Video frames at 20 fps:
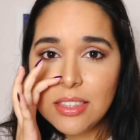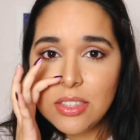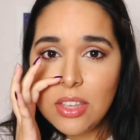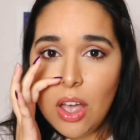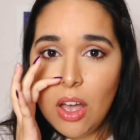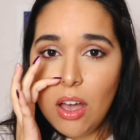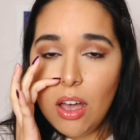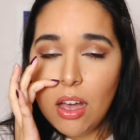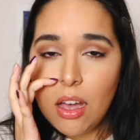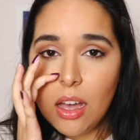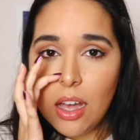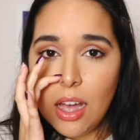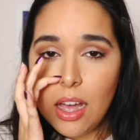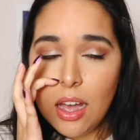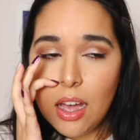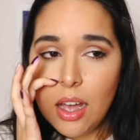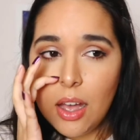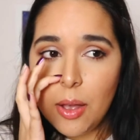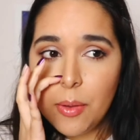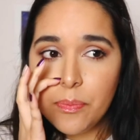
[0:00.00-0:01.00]
saw,
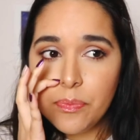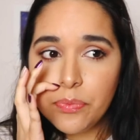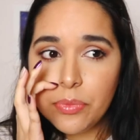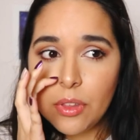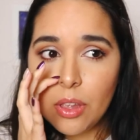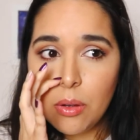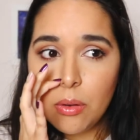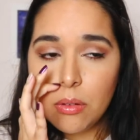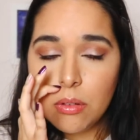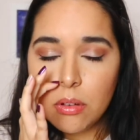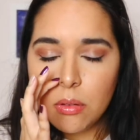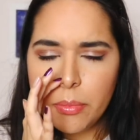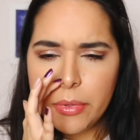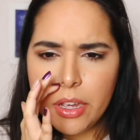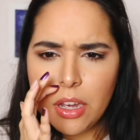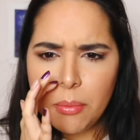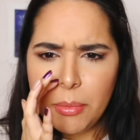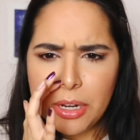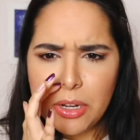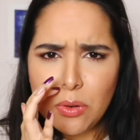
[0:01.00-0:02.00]
um, oh my
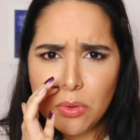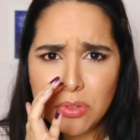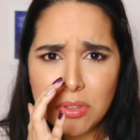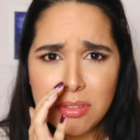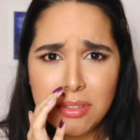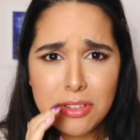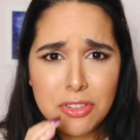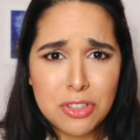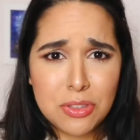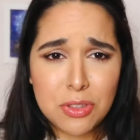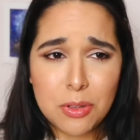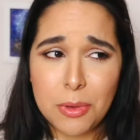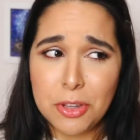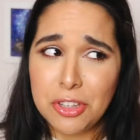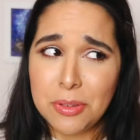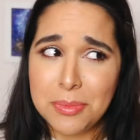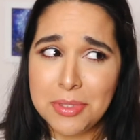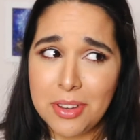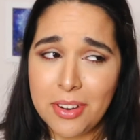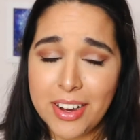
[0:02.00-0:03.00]
god, my nose is itching so
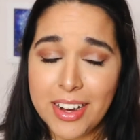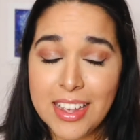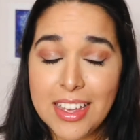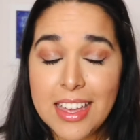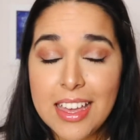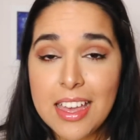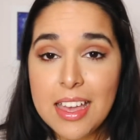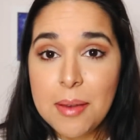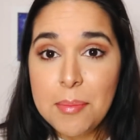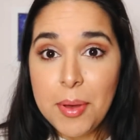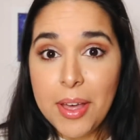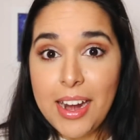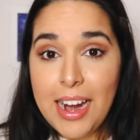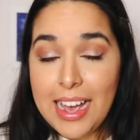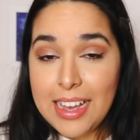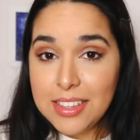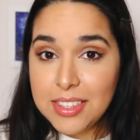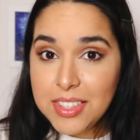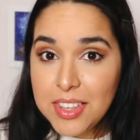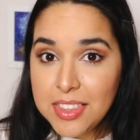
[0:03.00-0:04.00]
much, I'm sorry. But
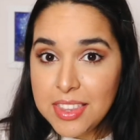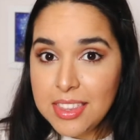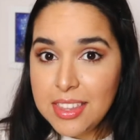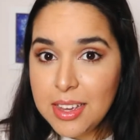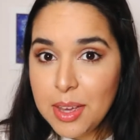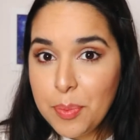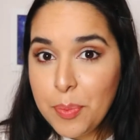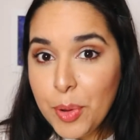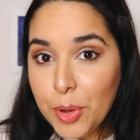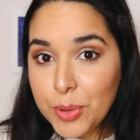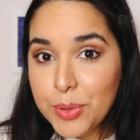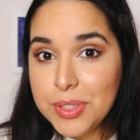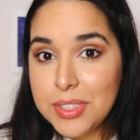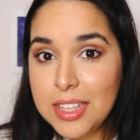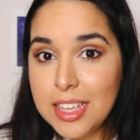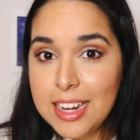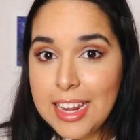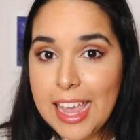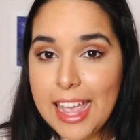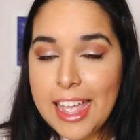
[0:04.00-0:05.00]
I saw that they have
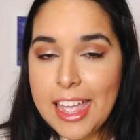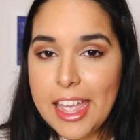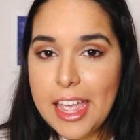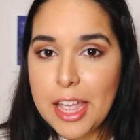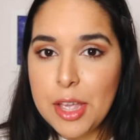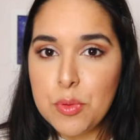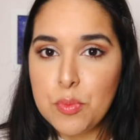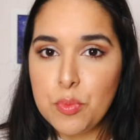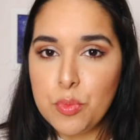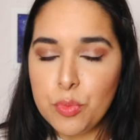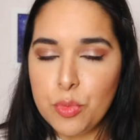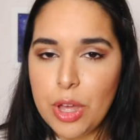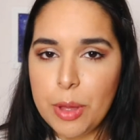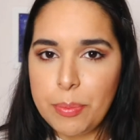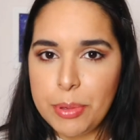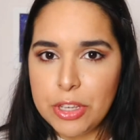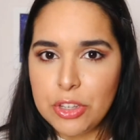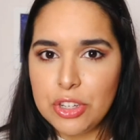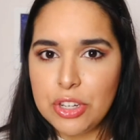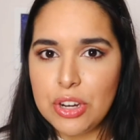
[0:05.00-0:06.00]
posted a, a
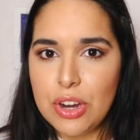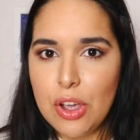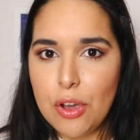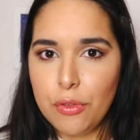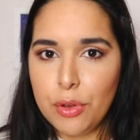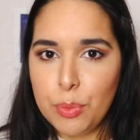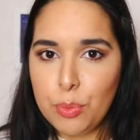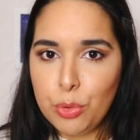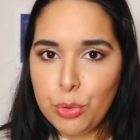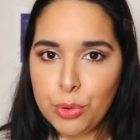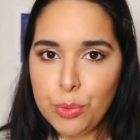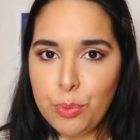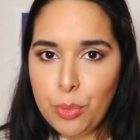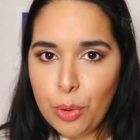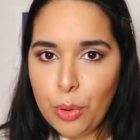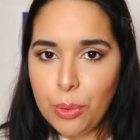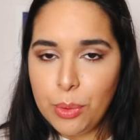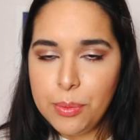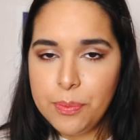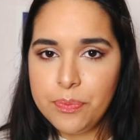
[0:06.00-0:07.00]
picture of a moon
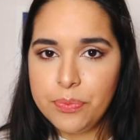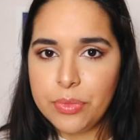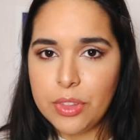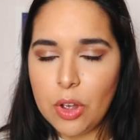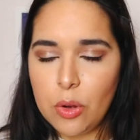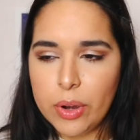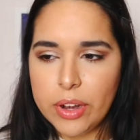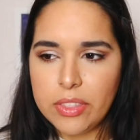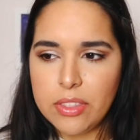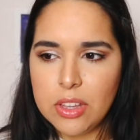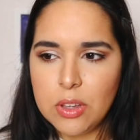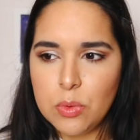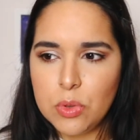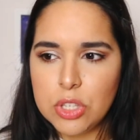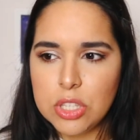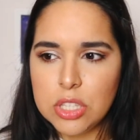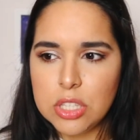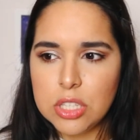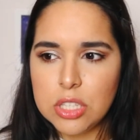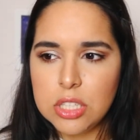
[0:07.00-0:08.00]
bowl, or I think it
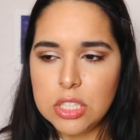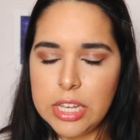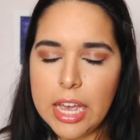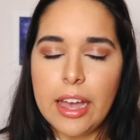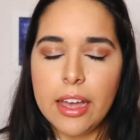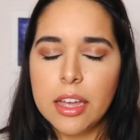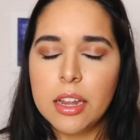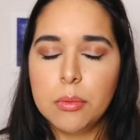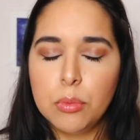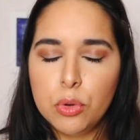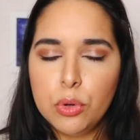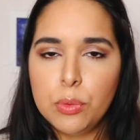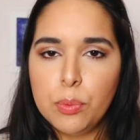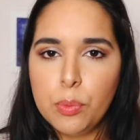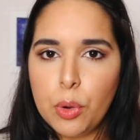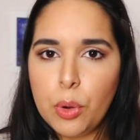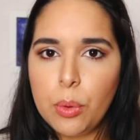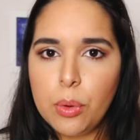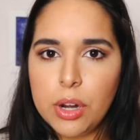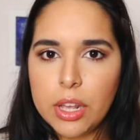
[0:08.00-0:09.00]
was, yeah, a moon
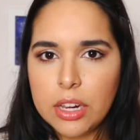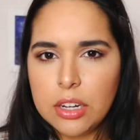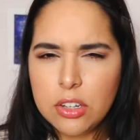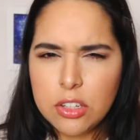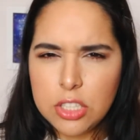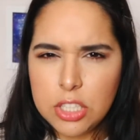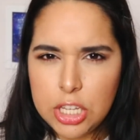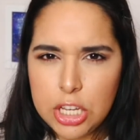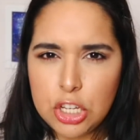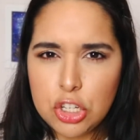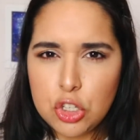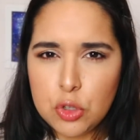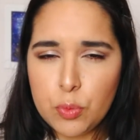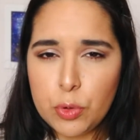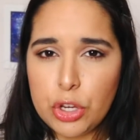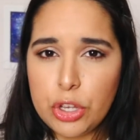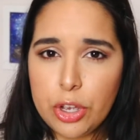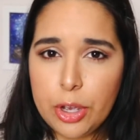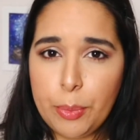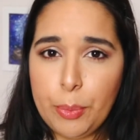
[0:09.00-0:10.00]
bowl, like a little dish
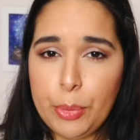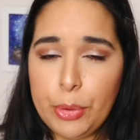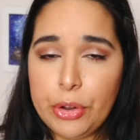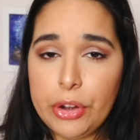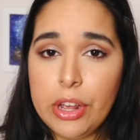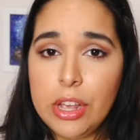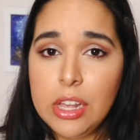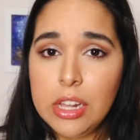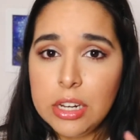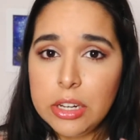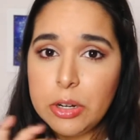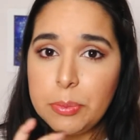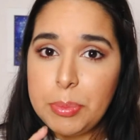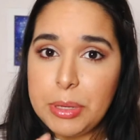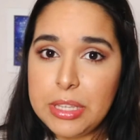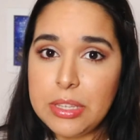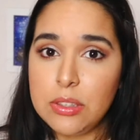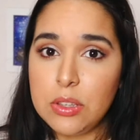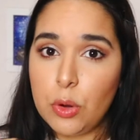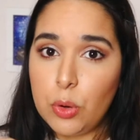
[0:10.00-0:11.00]
where you can put little
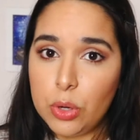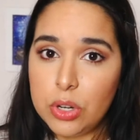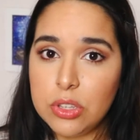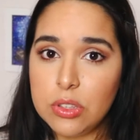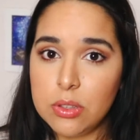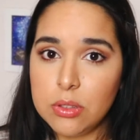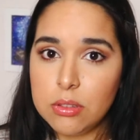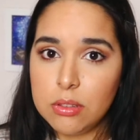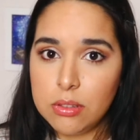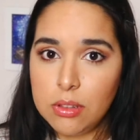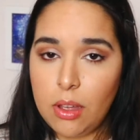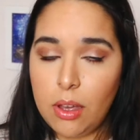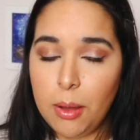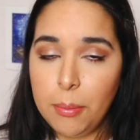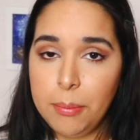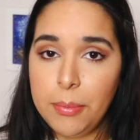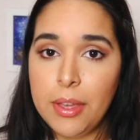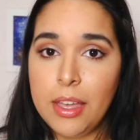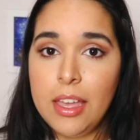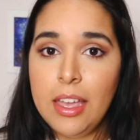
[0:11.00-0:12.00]
pieces of crystals on
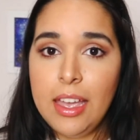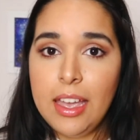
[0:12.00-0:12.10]
top.